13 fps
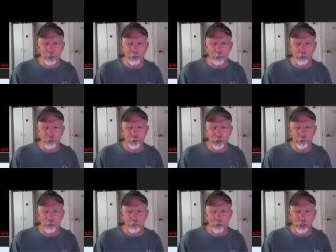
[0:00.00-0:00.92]
them to dozens
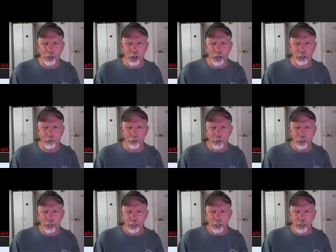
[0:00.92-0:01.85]
and dozens of
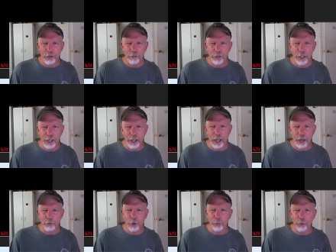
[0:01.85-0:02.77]
clients if they
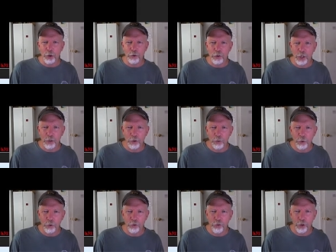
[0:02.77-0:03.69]
didn't have web
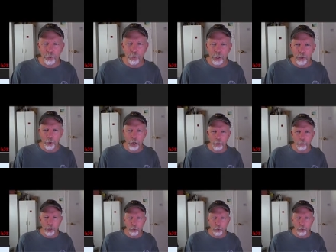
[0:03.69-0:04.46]
hosting. Most generally